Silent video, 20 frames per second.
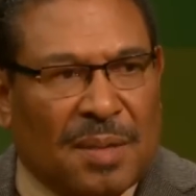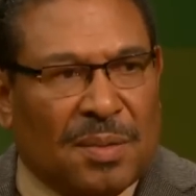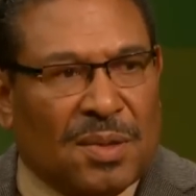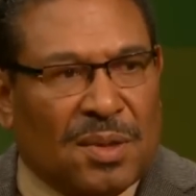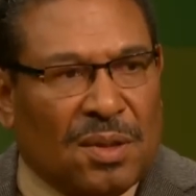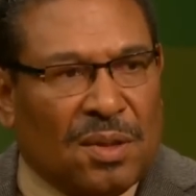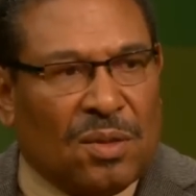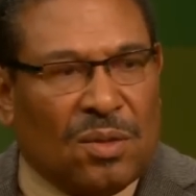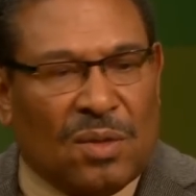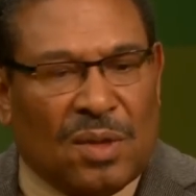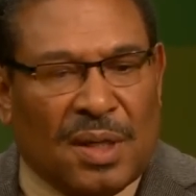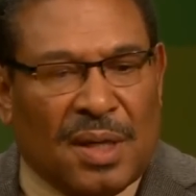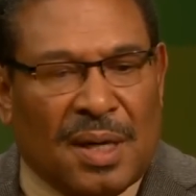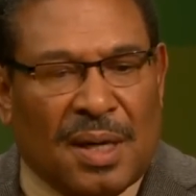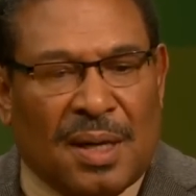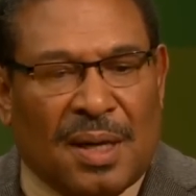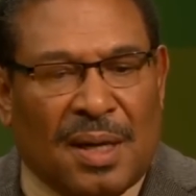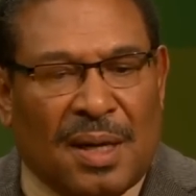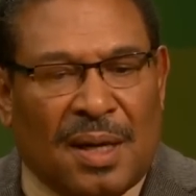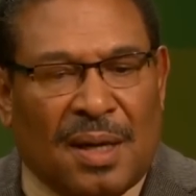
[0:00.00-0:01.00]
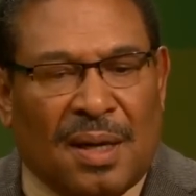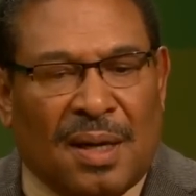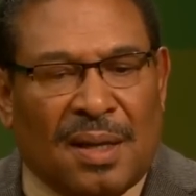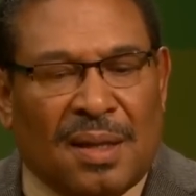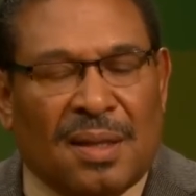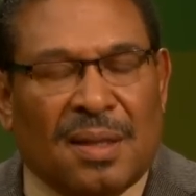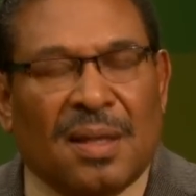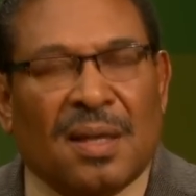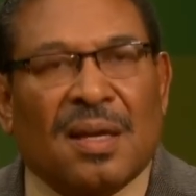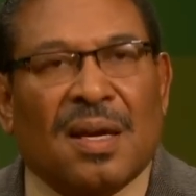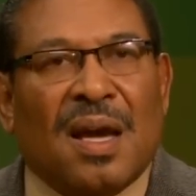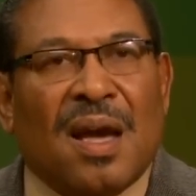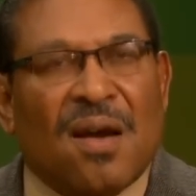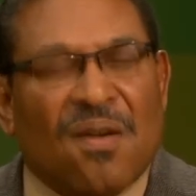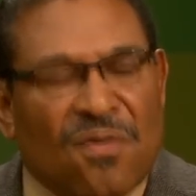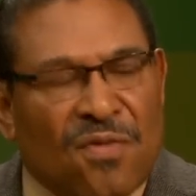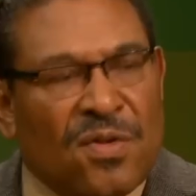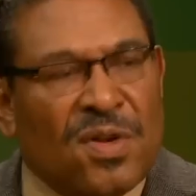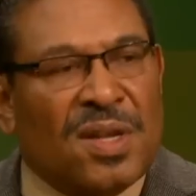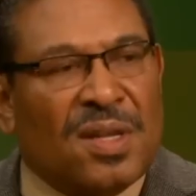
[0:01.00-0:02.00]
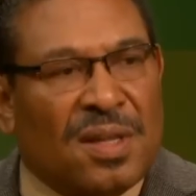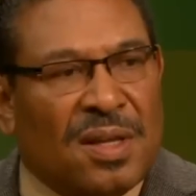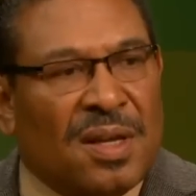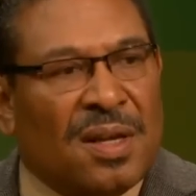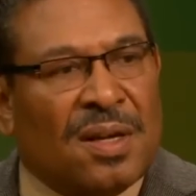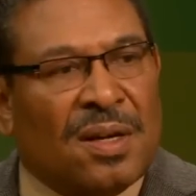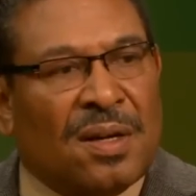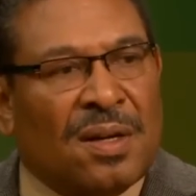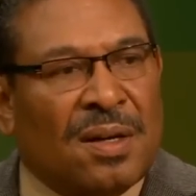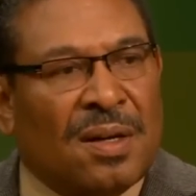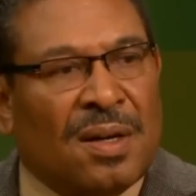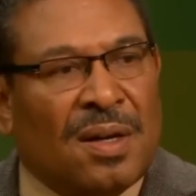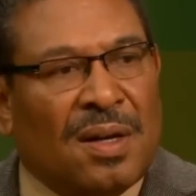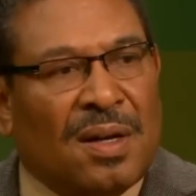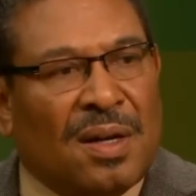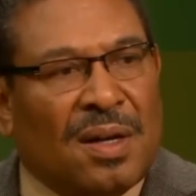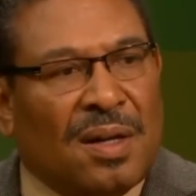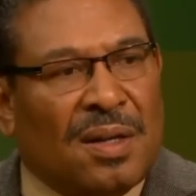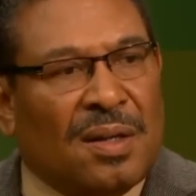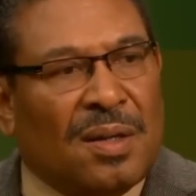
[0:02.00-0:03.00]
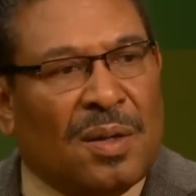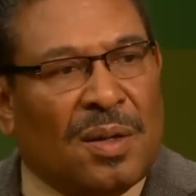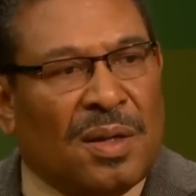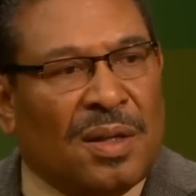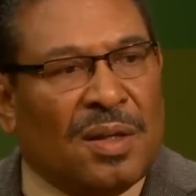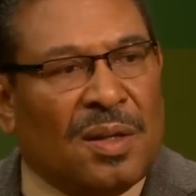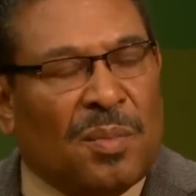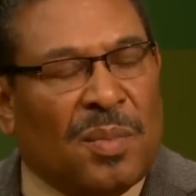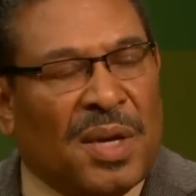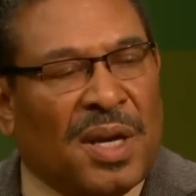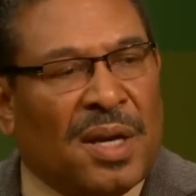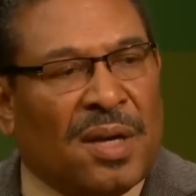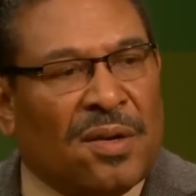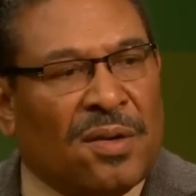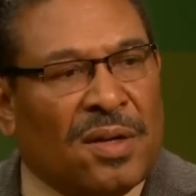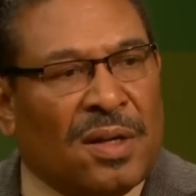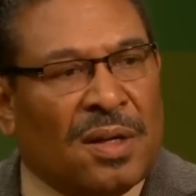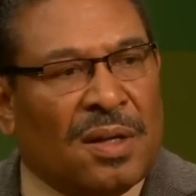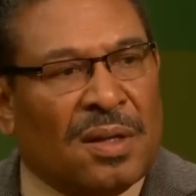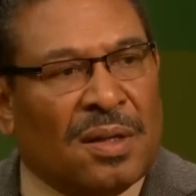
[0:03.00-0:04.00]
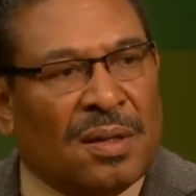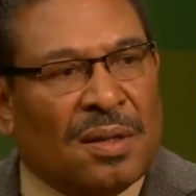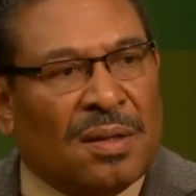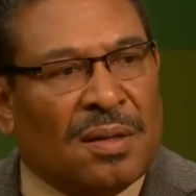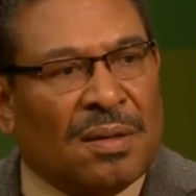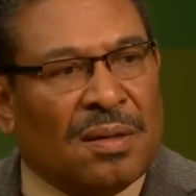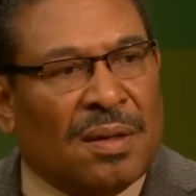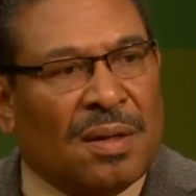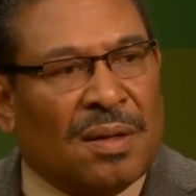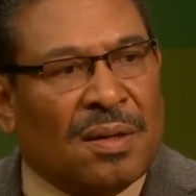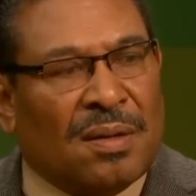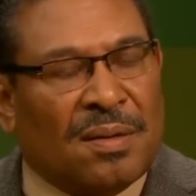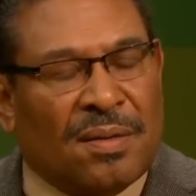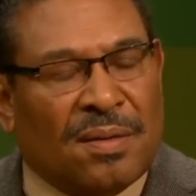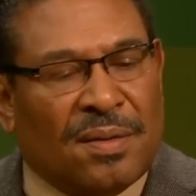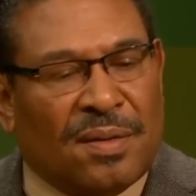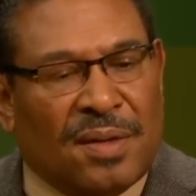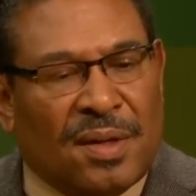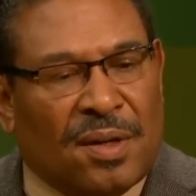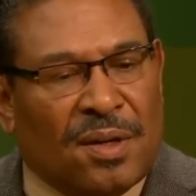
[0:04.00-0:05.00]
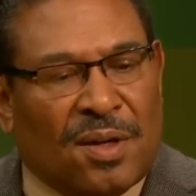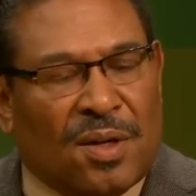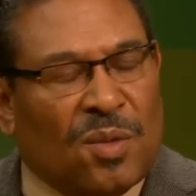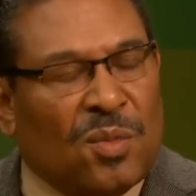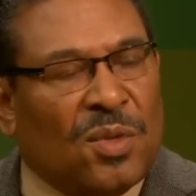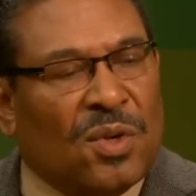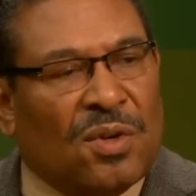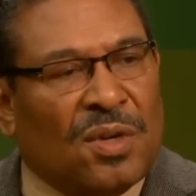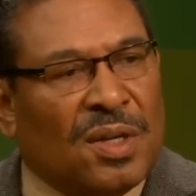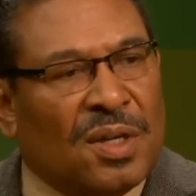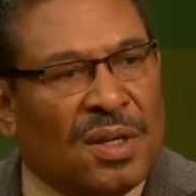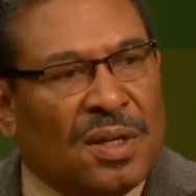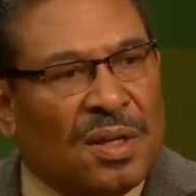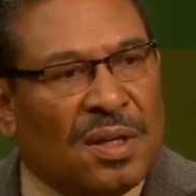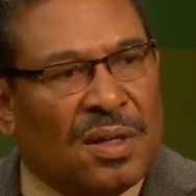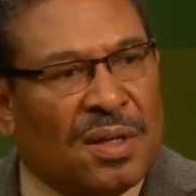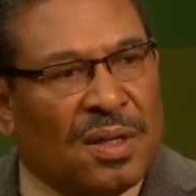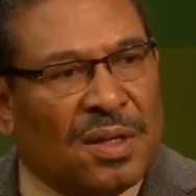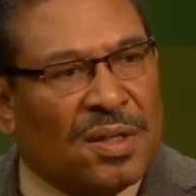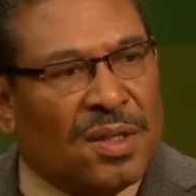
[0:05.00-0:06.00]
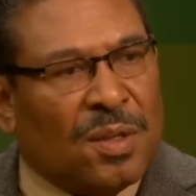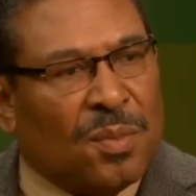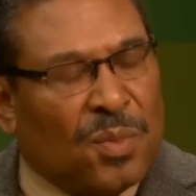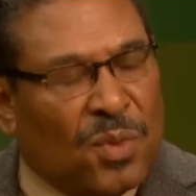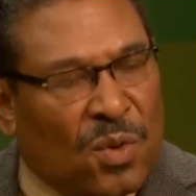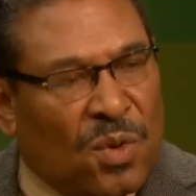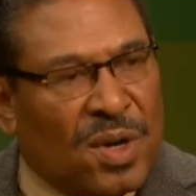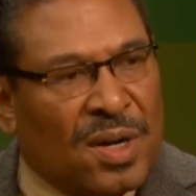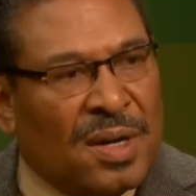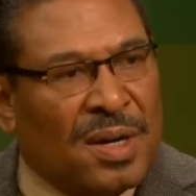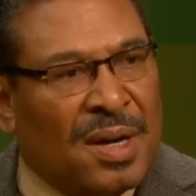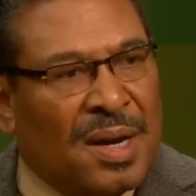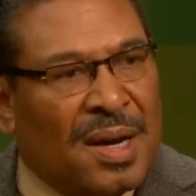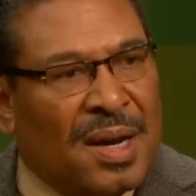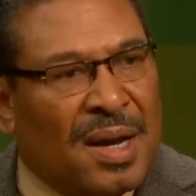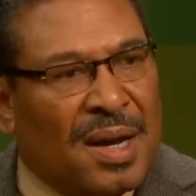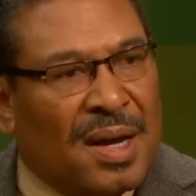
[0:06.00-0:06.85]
Absolutely, absolutely. I, think every theater in the in the Bay Area uh, theater community is important,